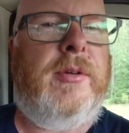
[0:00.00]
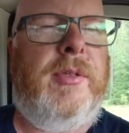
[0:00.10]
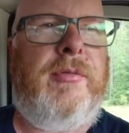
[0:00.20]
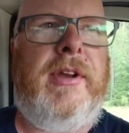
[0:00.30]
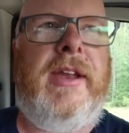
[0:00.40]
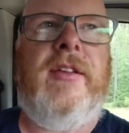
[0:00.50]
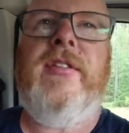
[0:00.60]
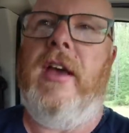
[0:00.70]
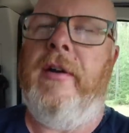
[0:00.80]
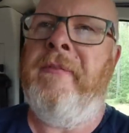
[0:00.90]
2 or 3 days
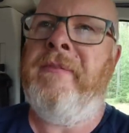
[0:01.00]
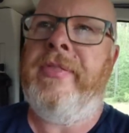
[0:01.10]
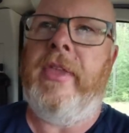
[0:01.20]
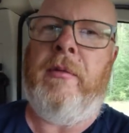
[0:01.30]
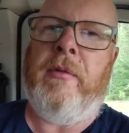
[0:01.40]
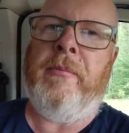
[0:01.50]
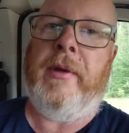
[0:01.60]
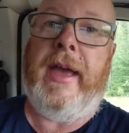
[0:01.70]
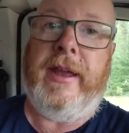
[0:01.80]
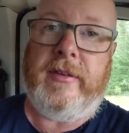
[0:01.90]
ago, I
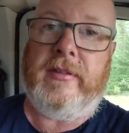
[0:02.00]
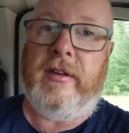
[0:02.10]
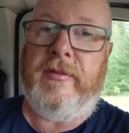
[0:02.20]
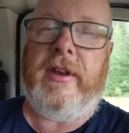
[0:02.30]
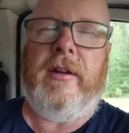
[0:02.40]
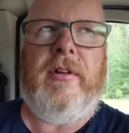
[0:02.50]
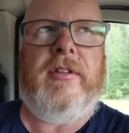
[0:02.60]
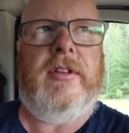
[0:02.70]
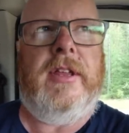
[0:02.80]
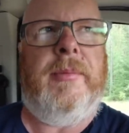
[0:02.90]
remember editing a video
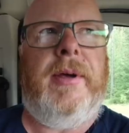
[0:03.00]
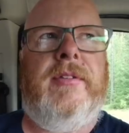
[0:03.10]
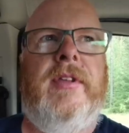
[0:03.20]
recently about